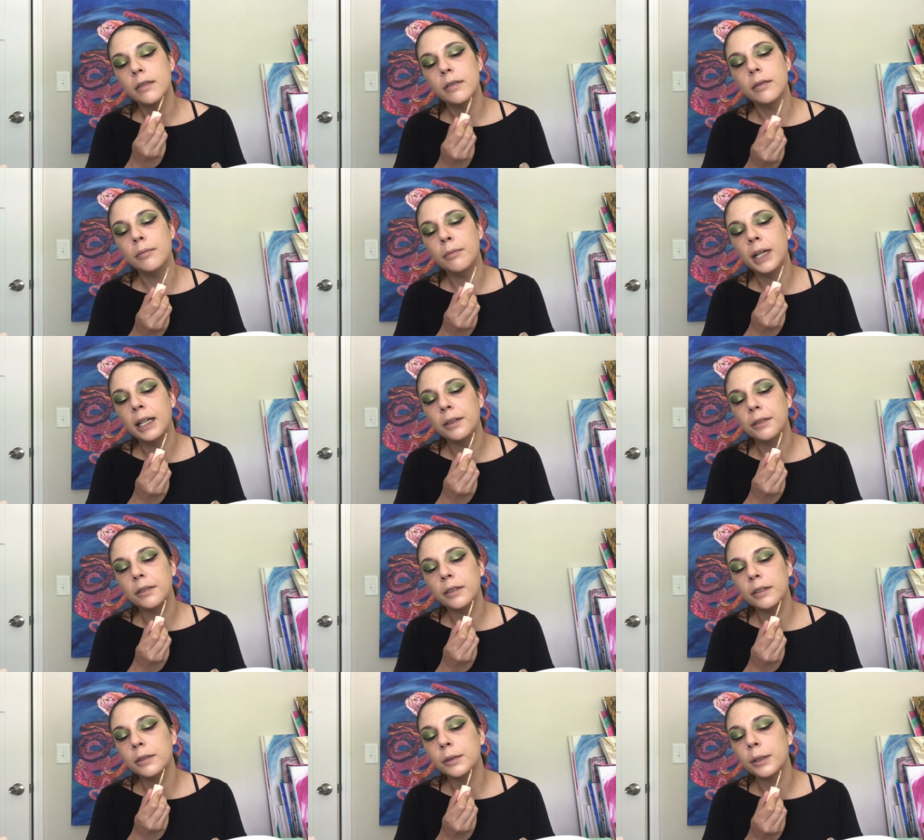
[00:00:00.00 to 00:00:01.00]
mountain
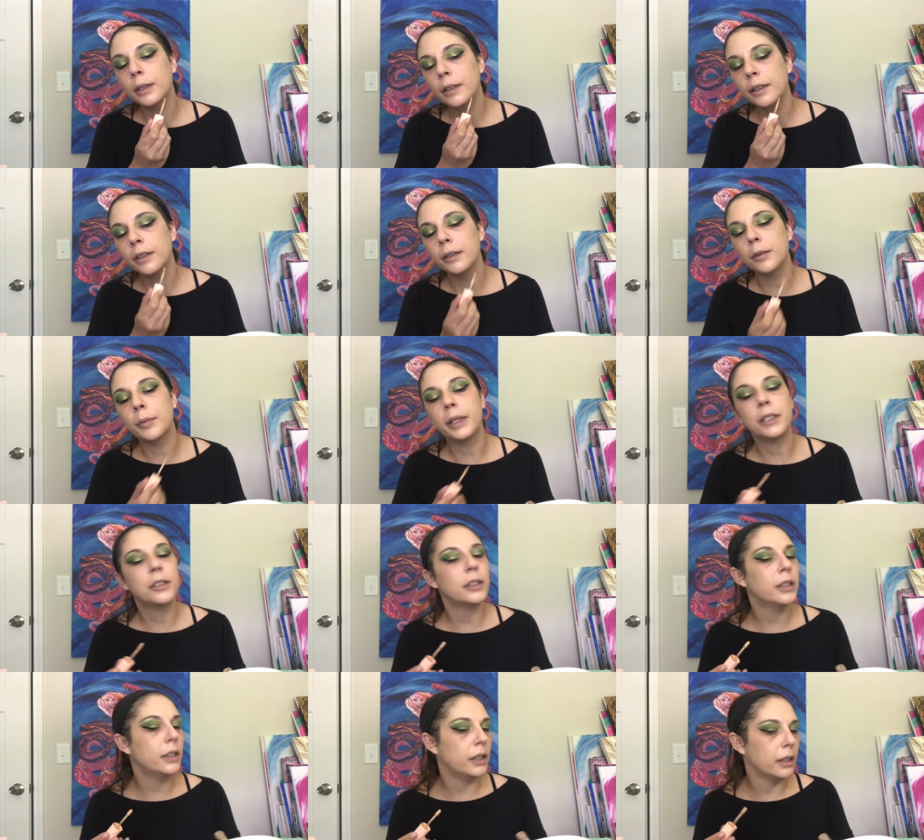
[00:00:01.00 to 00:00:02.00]
going on under my
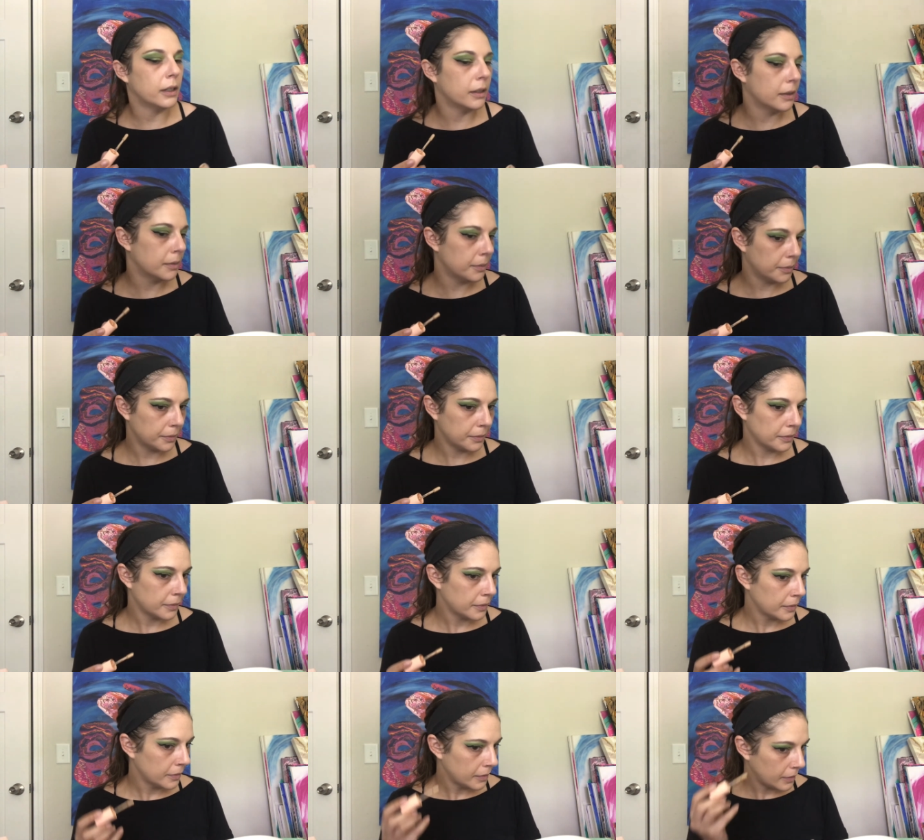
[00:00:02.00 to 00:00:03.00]
chin here.
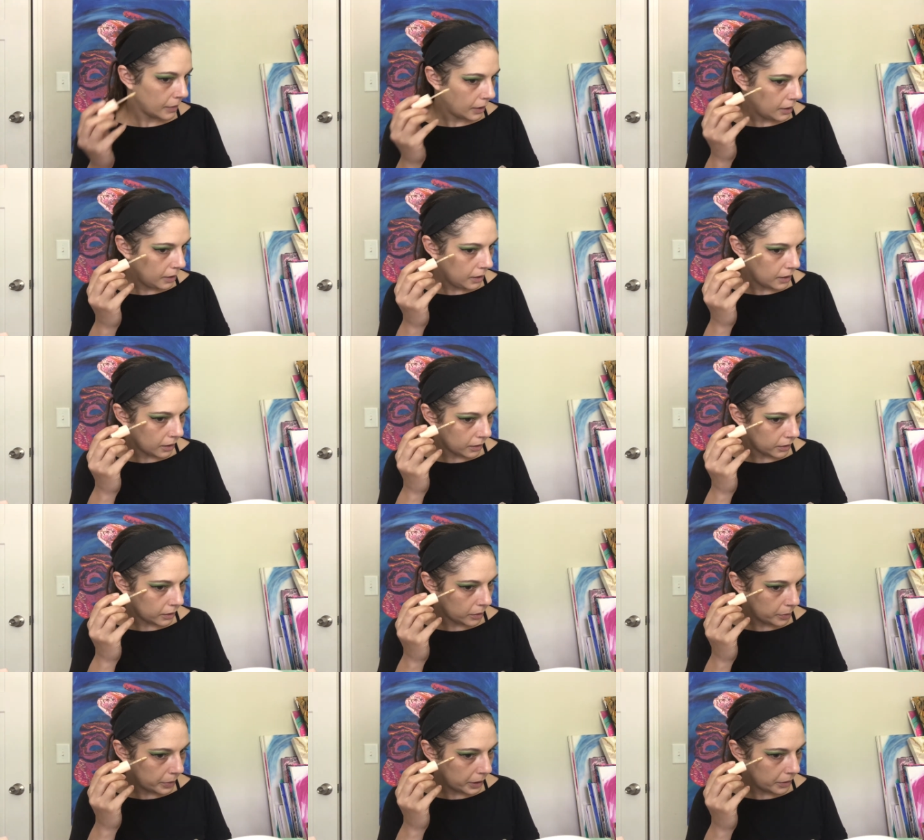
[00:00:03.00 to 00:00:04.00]
And a
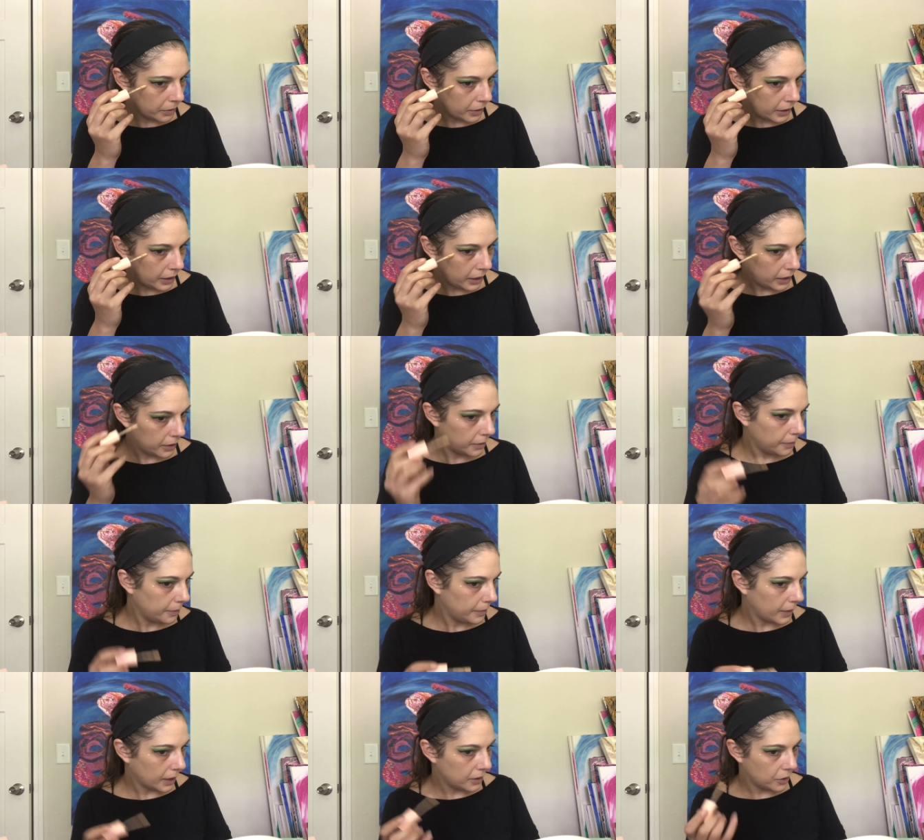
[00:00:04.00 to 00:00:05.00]
little bit right here.
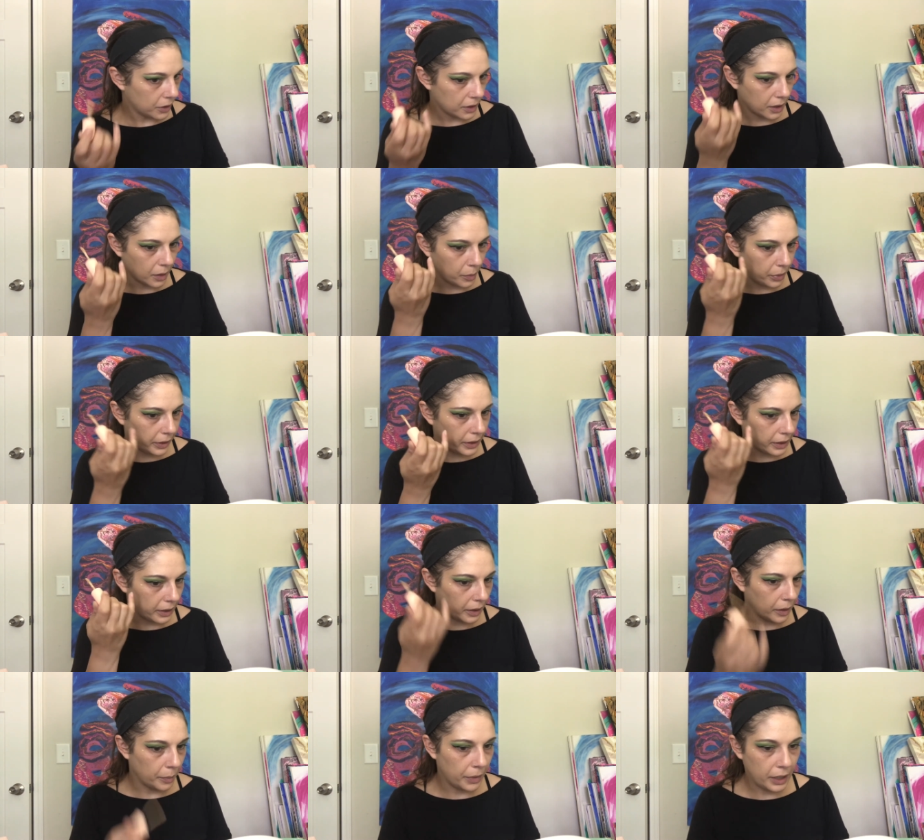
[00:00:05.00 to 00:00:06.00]
That's just going to blend in
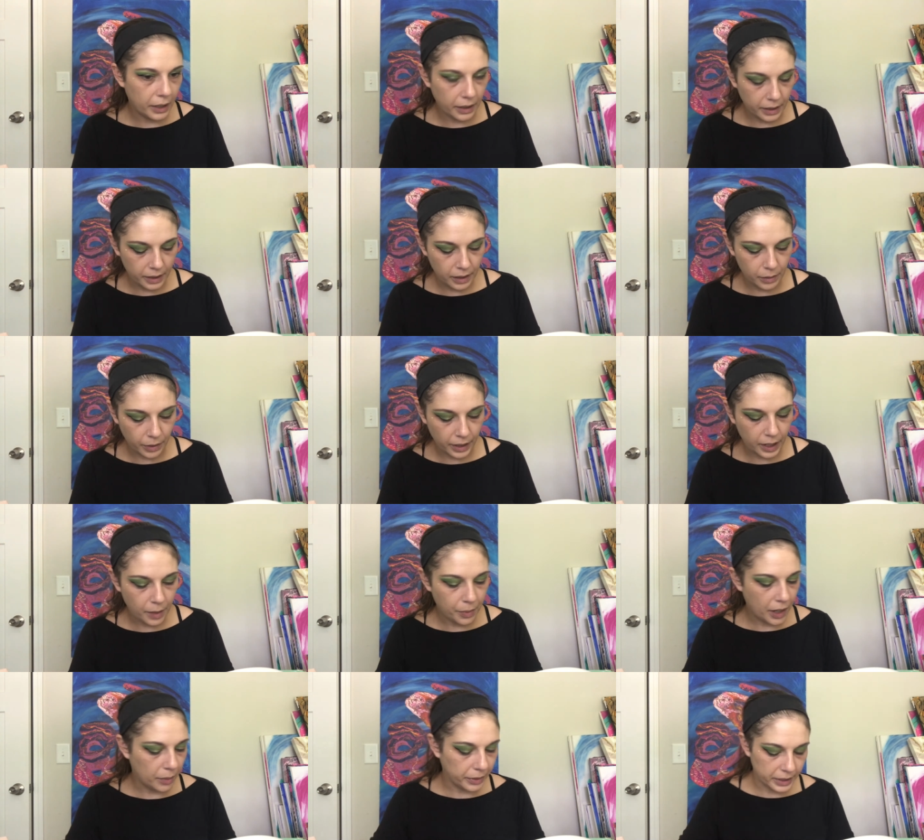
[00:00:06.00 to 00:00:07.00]
a minute anyway. I
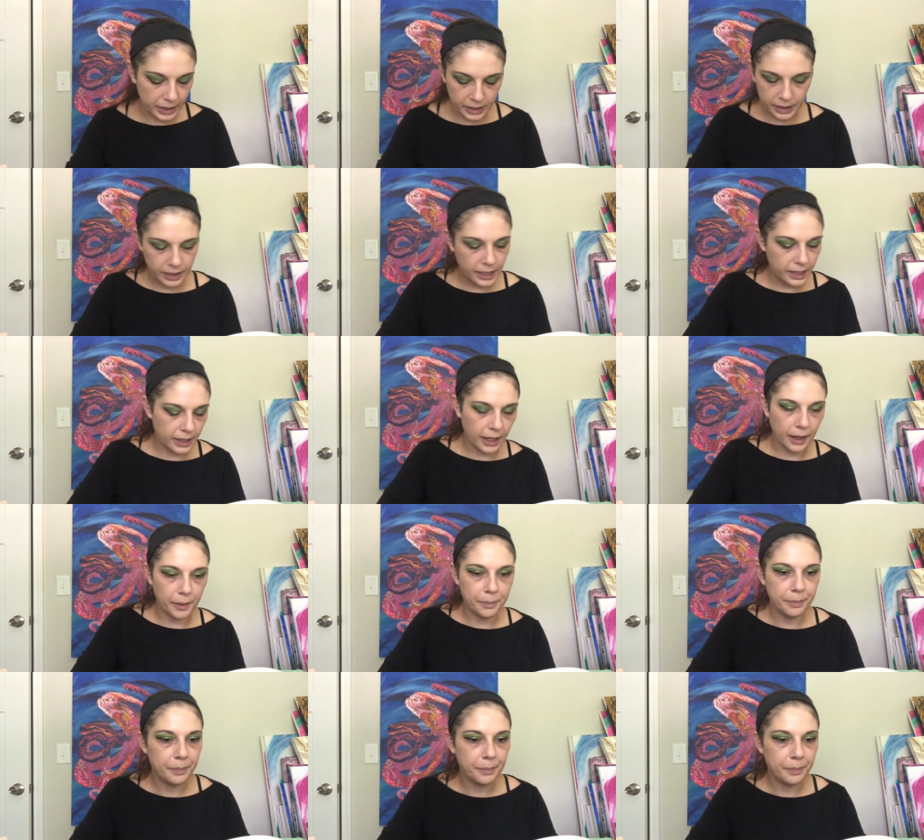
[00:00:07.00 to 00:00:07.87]
probably didn't need that.